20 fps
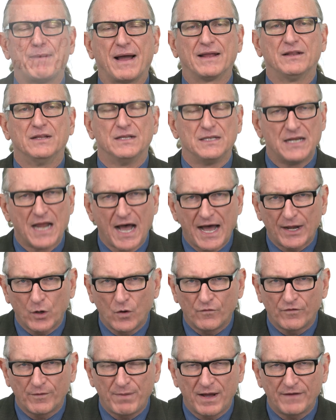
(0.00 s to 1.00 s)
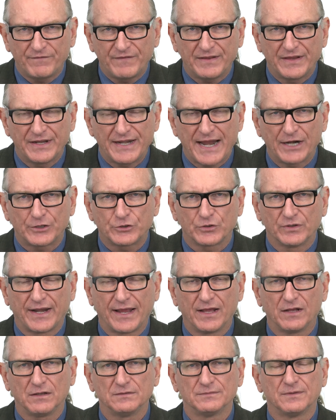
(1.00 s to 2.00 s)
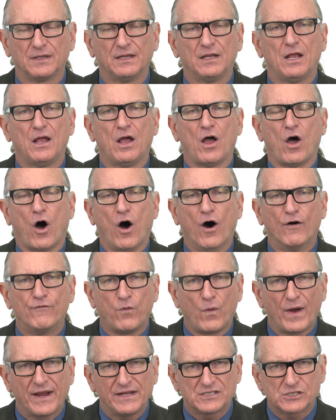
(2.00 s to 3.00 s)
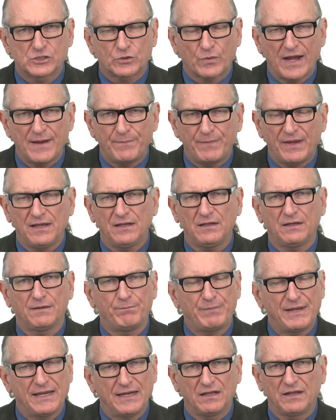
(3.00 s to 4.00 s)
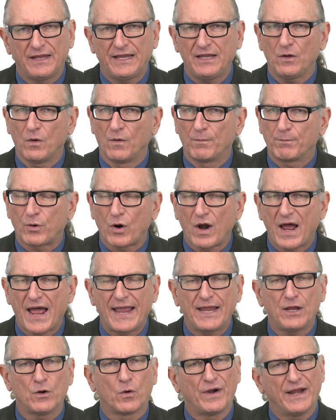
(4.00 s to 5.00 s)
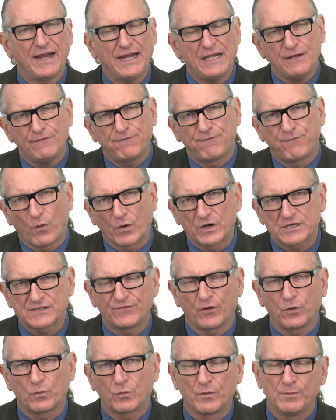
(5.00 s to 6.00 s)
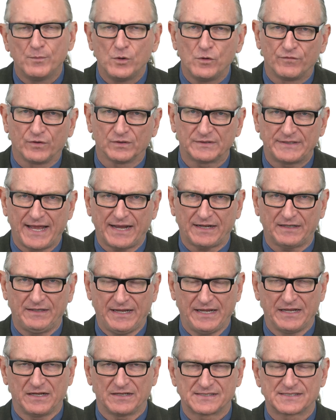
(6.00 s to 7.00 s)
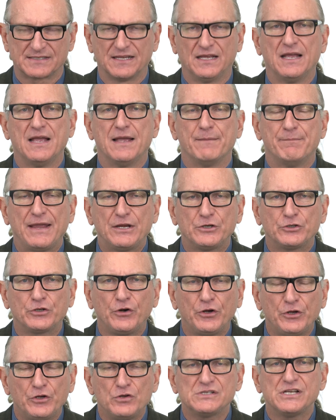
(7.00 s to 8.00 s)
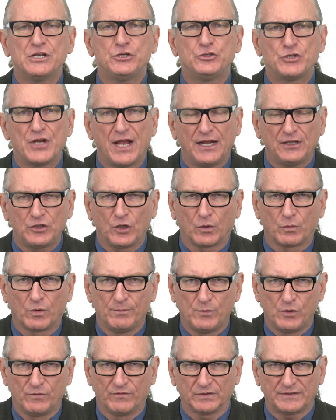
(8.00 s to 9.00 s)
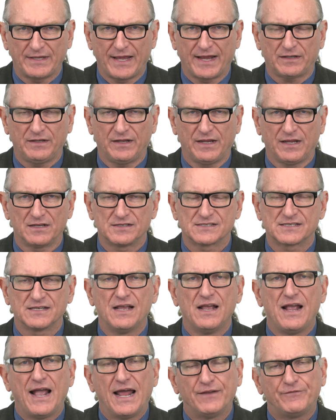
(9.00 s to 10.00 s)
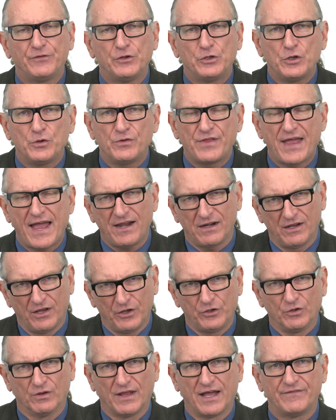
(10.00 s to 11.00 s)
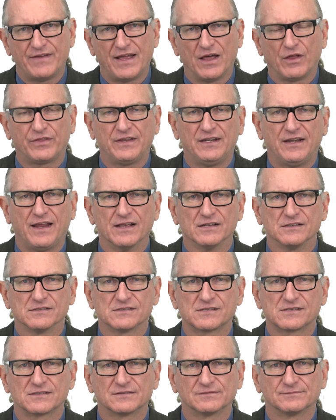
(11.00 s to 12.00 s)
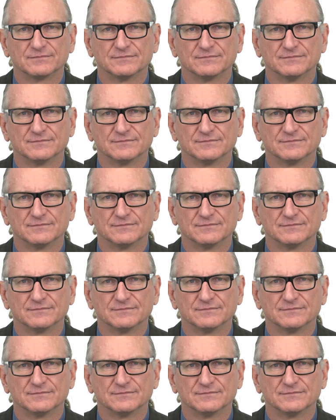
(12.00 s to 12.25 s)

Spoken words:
by not overbuffing the natural nail. Avoid scraping, peeling, prying, or any forceful removal techniques. Make sure you're using gentle removal techniques. And if you do that, you'll have healthy nails.